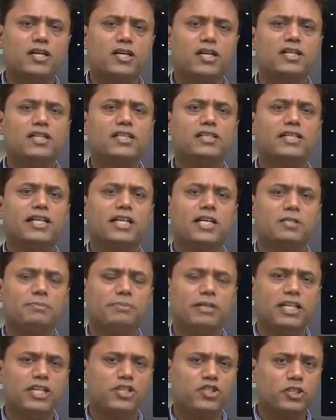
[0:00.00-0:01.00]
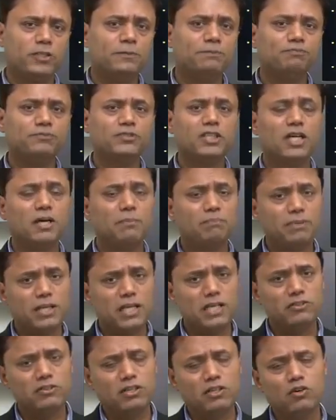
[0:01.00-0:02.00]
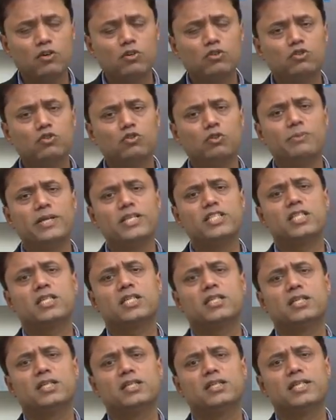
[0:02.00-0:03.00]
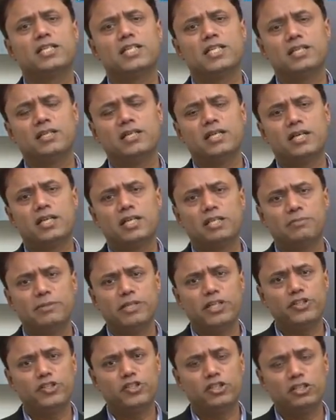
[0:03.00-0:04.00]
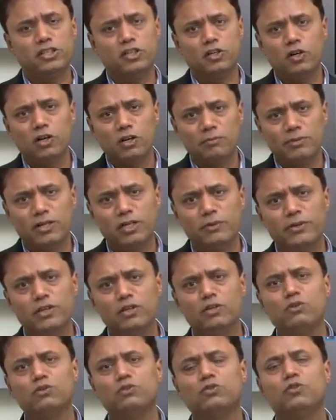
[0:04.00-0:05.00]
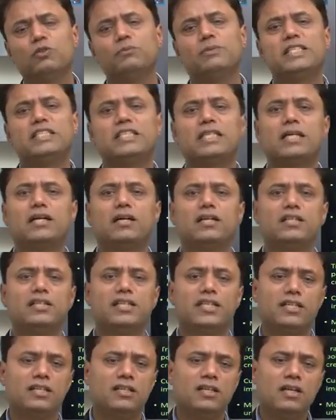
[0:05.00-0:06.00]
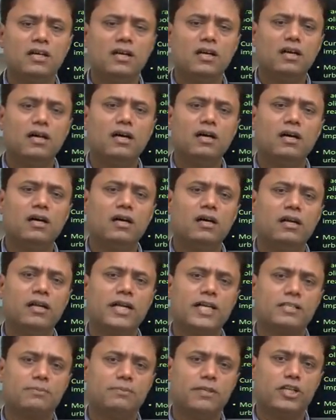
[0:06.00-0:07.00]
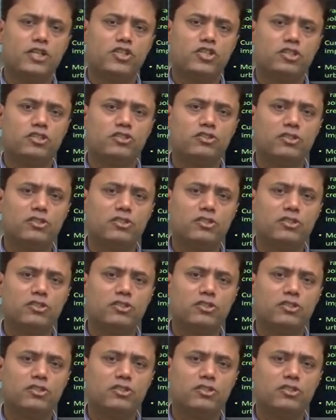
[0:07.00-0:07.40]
cut in their expenditure. Companies will go through a major cut in their expenditure. The government will go through a major cut in their expenditure.